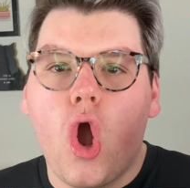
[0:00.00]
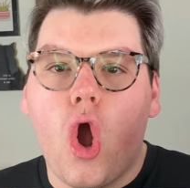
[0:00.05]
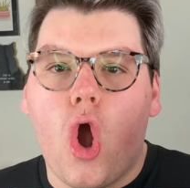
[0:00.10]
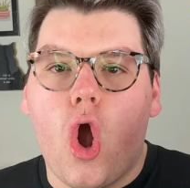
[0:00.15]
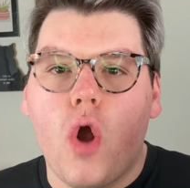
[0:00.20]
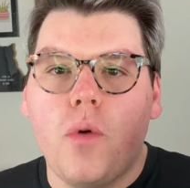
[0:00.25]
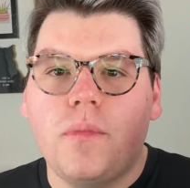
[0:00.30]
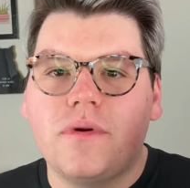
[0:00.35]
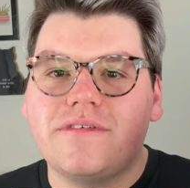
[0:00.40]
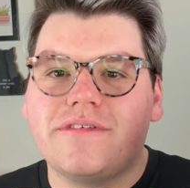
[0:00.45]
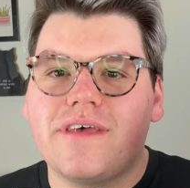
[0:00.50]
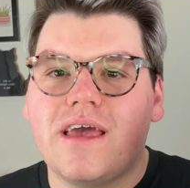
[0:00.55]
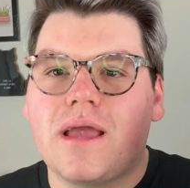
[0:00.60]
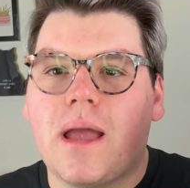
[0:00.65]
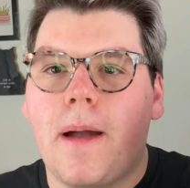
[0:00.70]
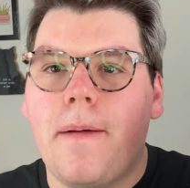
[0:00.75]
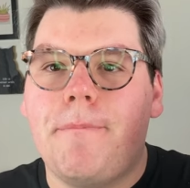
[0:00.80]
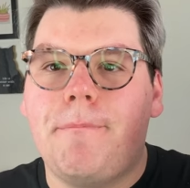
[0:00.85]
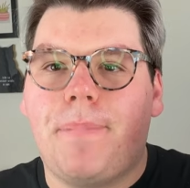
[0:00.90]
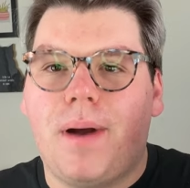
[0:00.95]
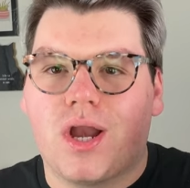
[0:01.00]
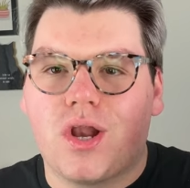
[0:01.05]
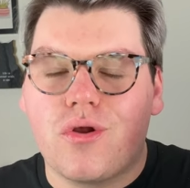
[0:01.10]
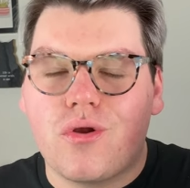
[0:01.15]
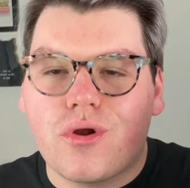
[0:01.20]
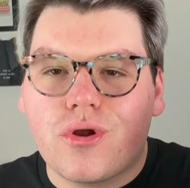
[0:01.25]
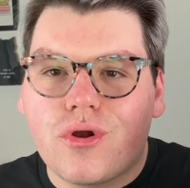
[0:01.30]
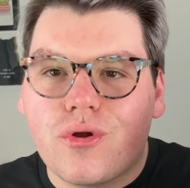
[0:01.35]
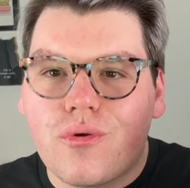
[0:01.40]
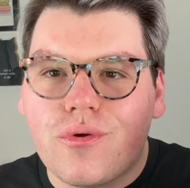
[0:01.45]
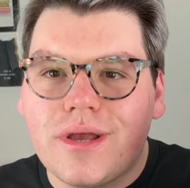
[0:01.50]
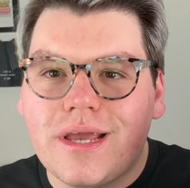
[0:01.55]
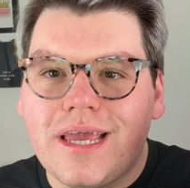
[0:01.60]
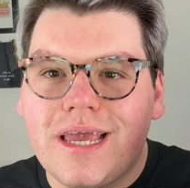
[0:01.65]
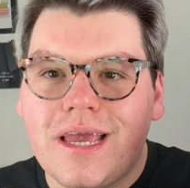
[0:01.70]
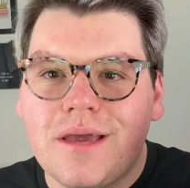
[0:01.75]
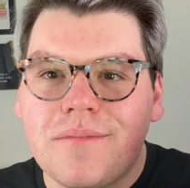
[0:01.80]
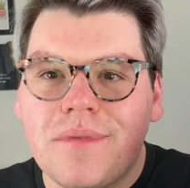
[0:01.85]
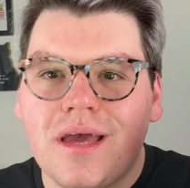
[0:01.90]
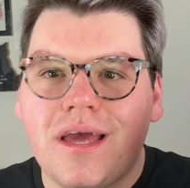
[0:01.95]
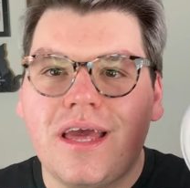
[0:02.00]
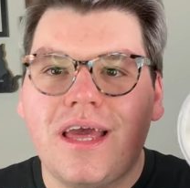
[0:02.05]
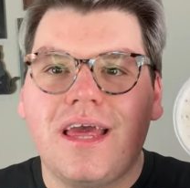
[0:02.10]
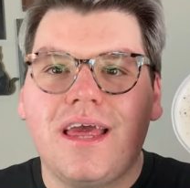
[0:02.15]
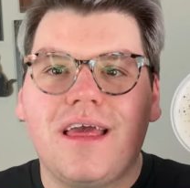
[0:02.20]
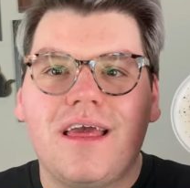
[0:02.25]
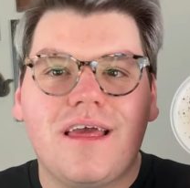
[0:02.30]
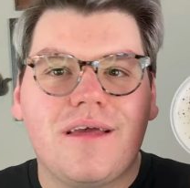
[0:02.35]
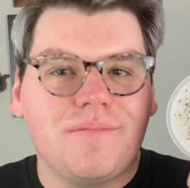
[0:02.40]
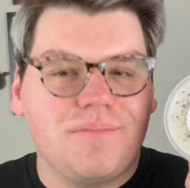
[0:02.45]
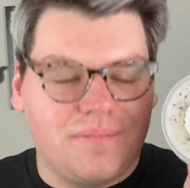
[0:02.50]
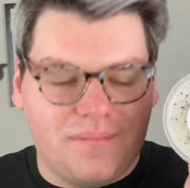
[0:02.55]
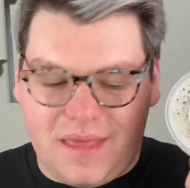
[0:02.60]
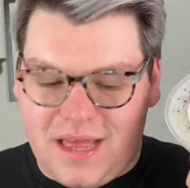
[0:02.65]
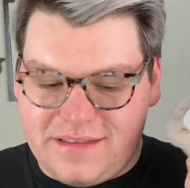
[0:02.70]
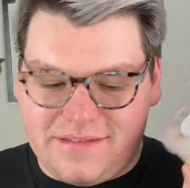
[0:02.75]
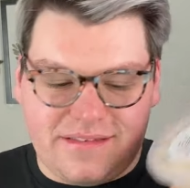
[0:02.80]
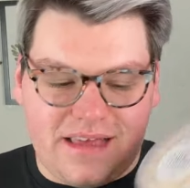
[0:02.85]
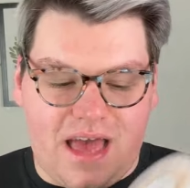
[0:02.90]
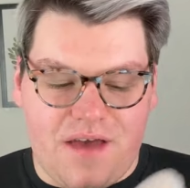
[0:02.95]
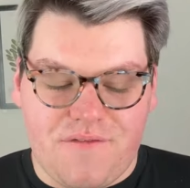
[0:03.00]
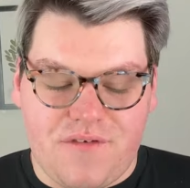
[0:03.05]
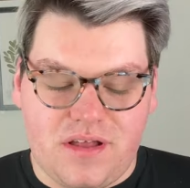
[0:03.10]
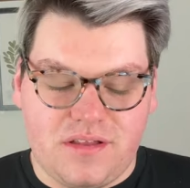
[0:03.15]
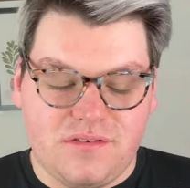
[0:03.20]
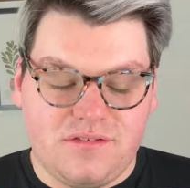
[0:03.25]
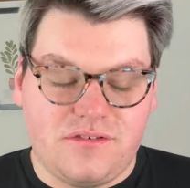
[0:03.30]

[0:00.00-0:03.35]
almost like a buttercream, it's heaven.